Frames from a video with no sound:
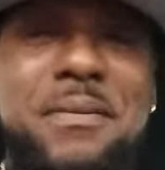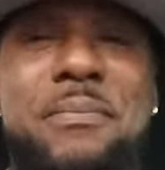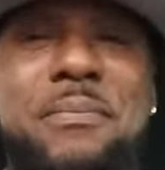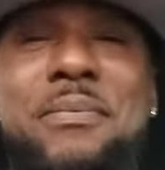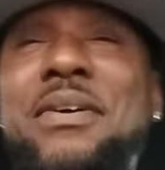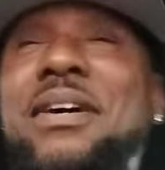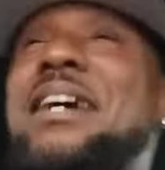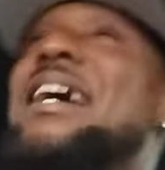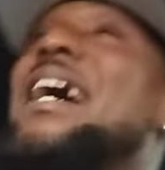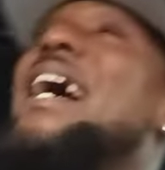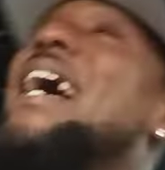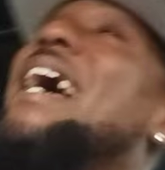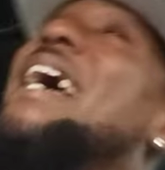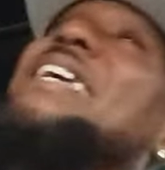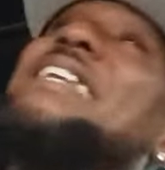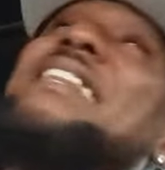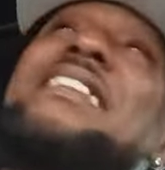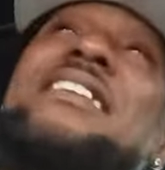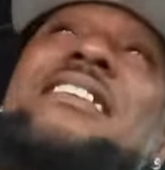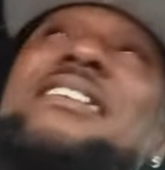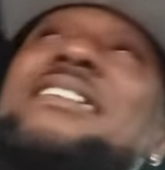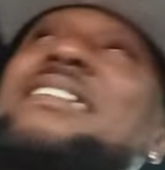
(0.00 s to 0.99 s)
bruh. Hey,
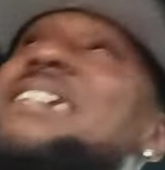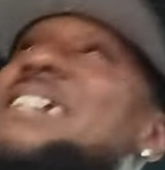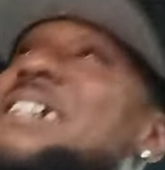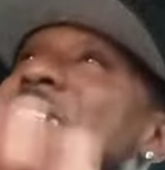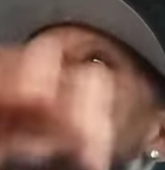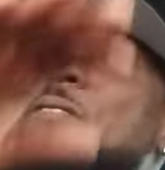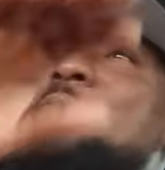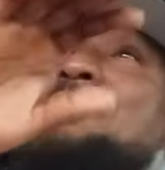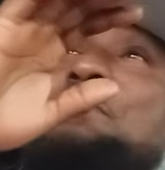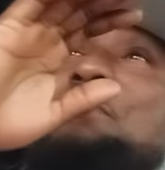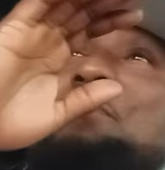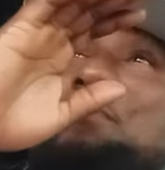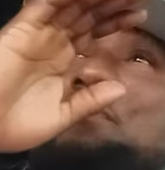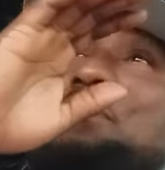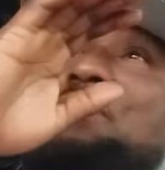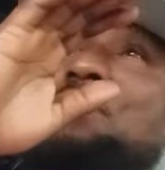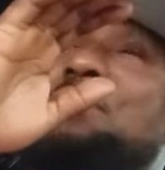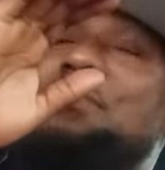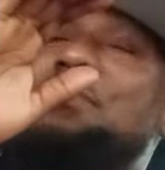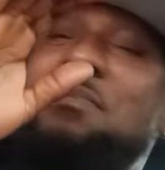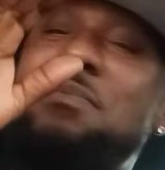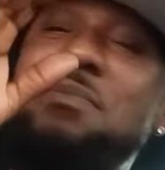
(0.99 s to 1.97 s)
look.
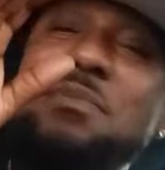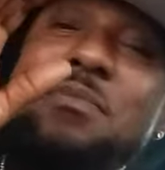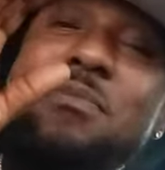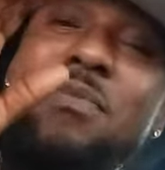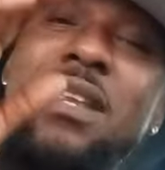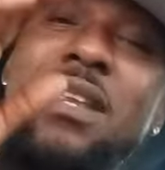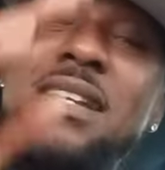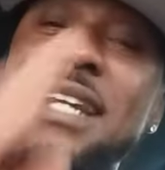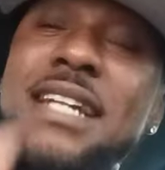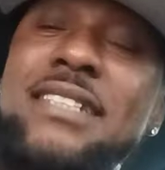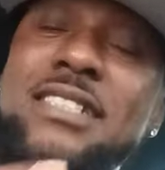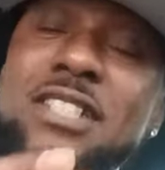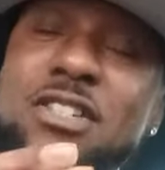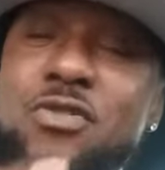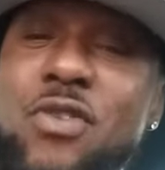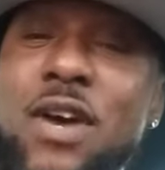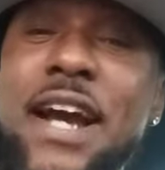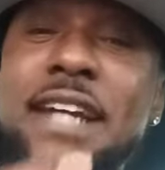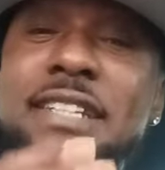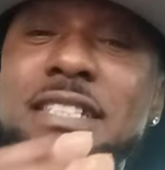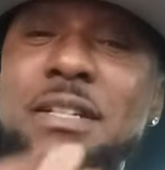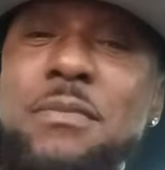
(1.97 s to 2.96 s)
This is a
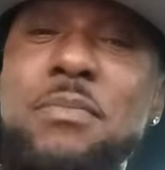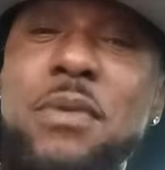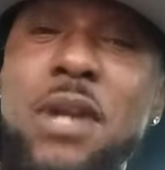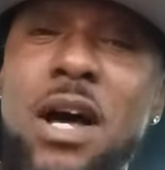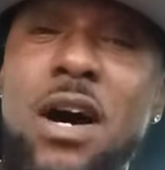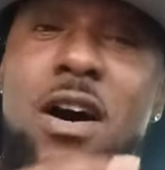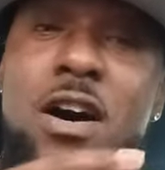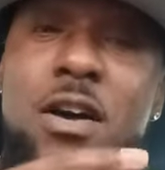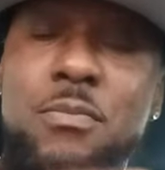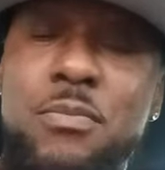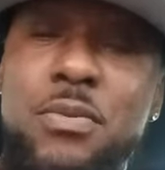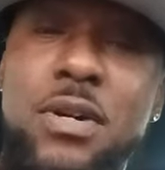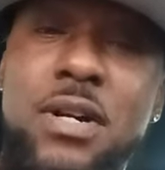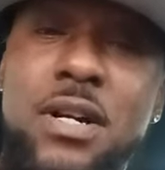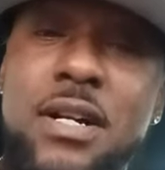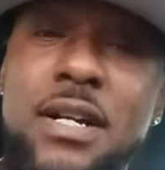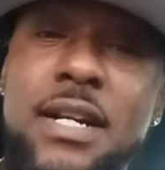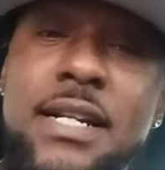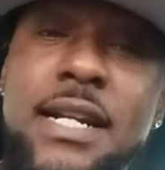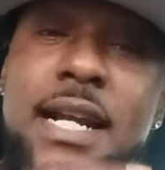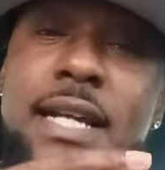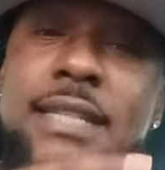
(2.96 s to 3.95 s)
crazy blog,
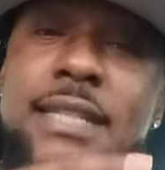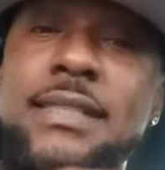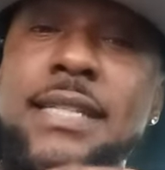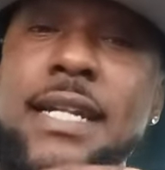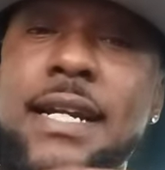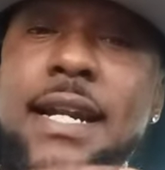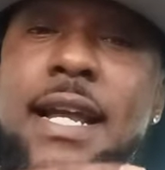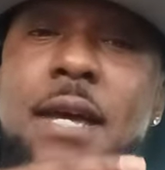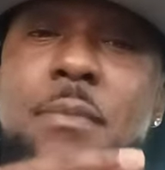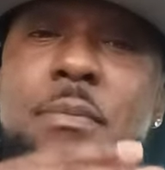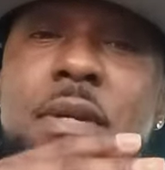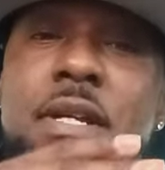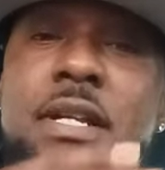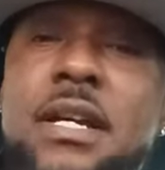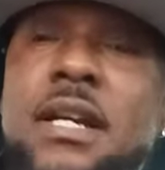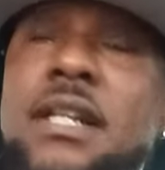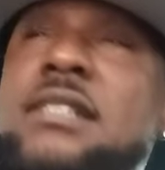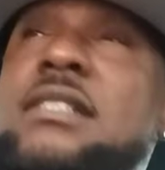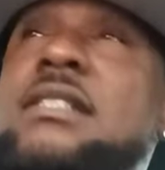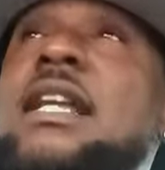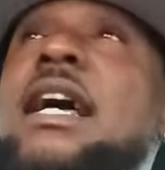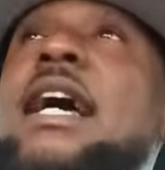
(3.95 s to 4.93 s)
bruh. And I say that
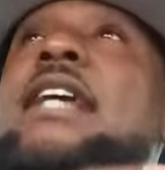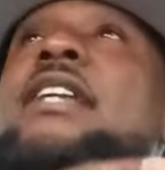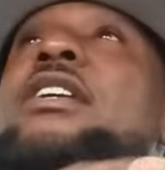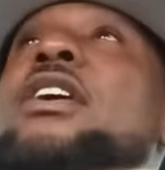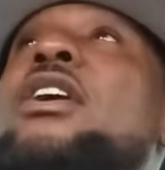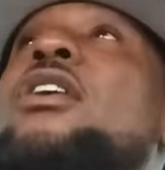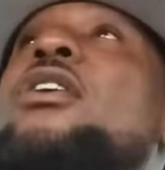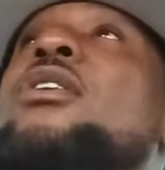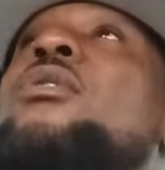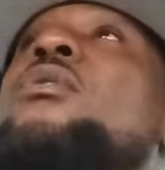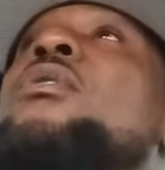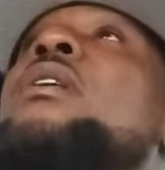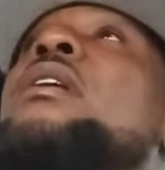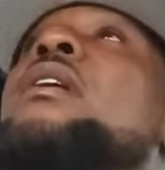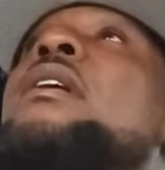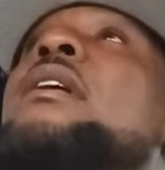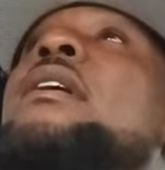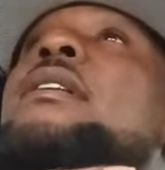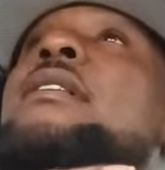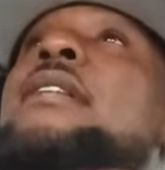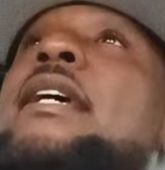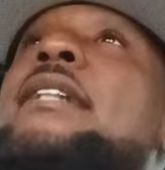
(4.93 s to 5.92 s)
because, like, yo,
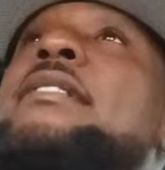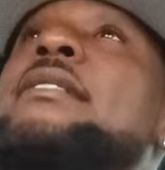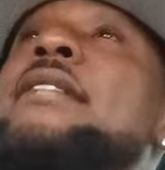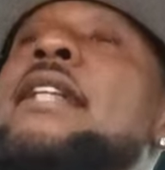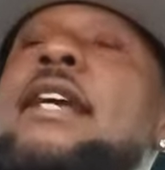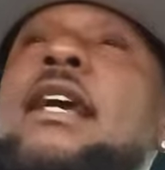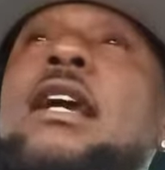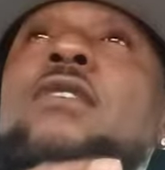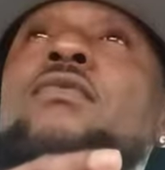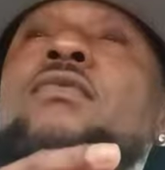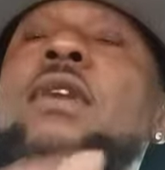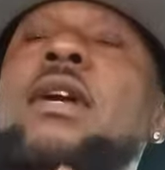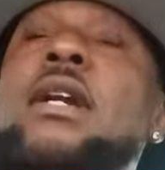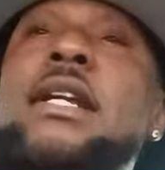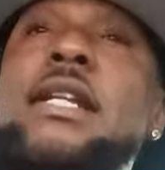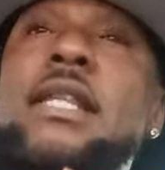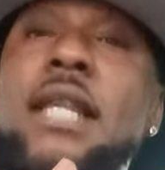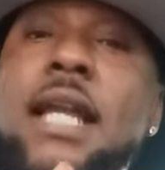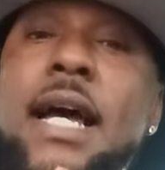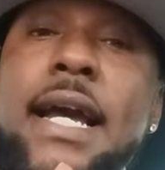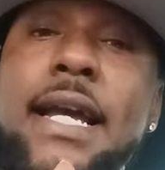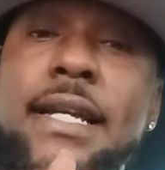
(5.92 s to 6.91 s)
this nigga really,
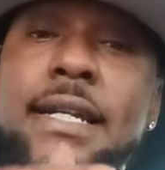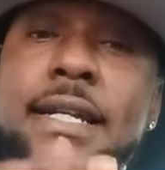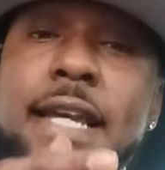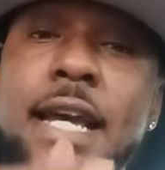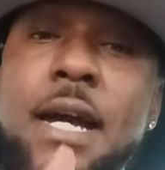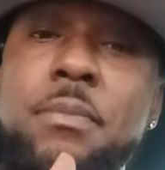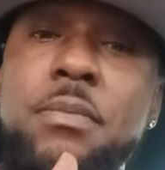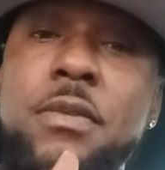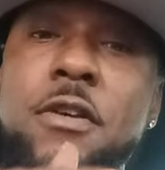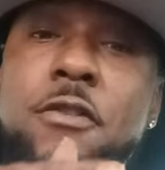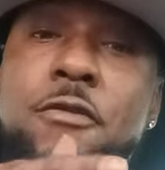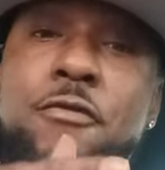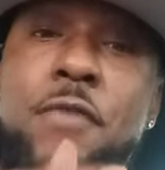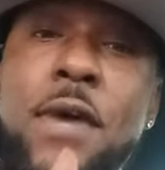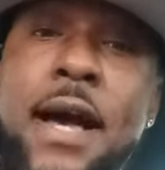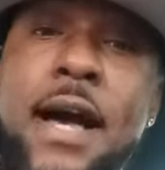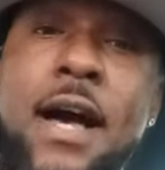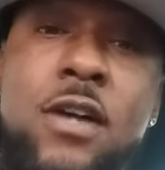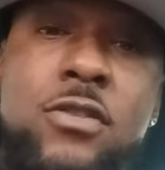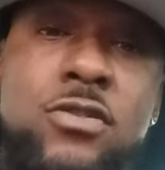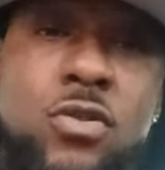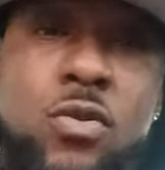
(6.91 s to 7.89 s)
like, kept the
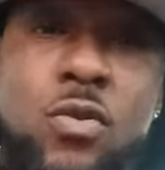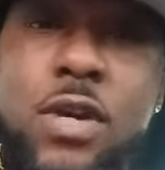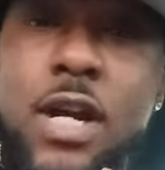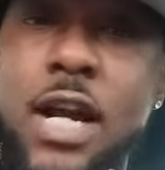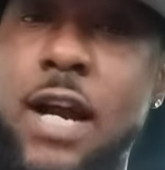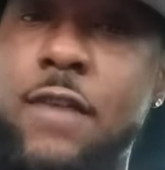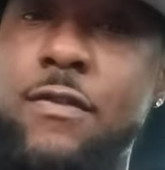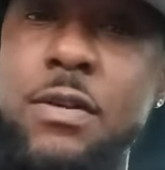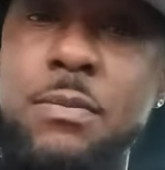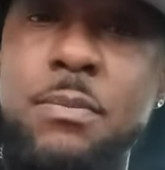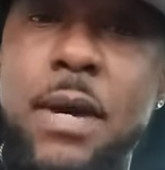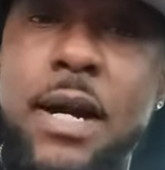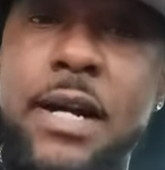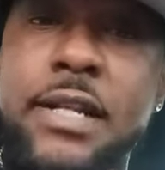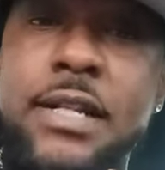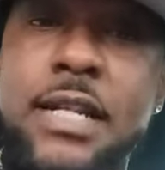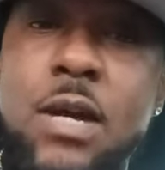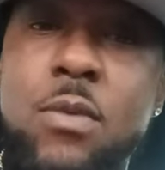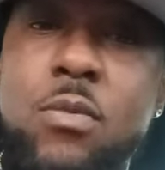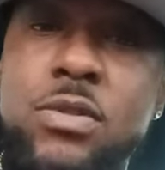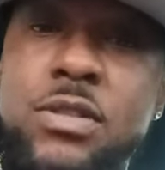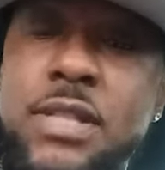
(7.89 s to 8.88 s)
files on everybody
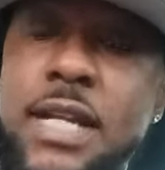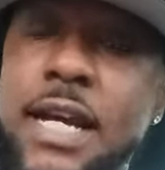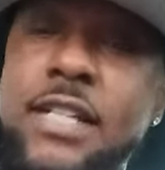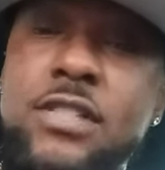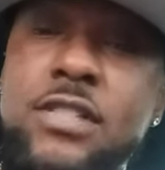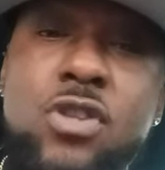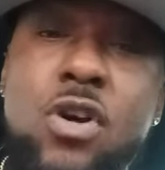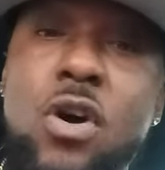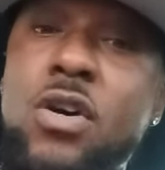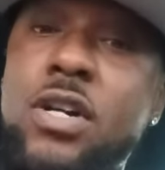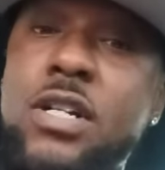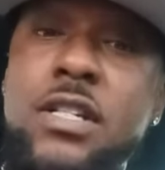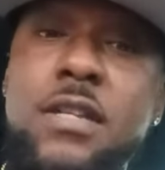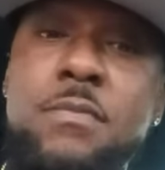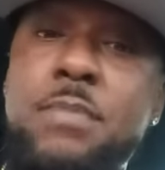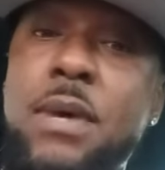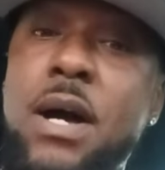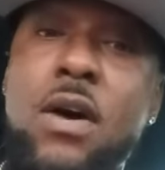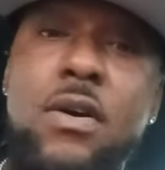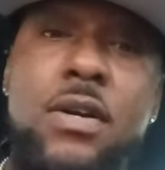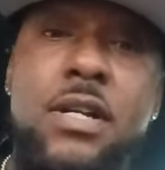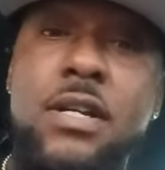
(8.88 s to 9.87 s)
that was, like, talking
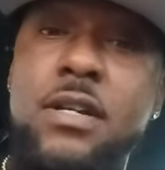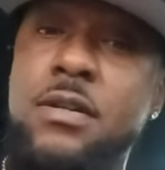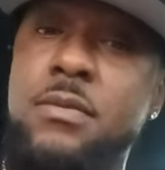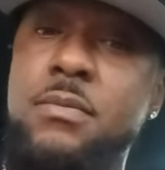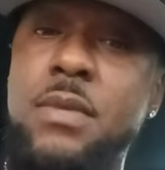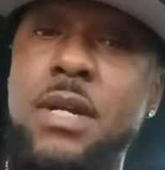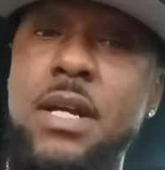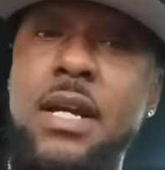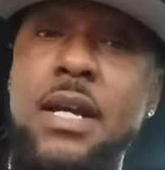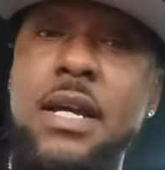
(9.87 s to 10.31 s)
about him.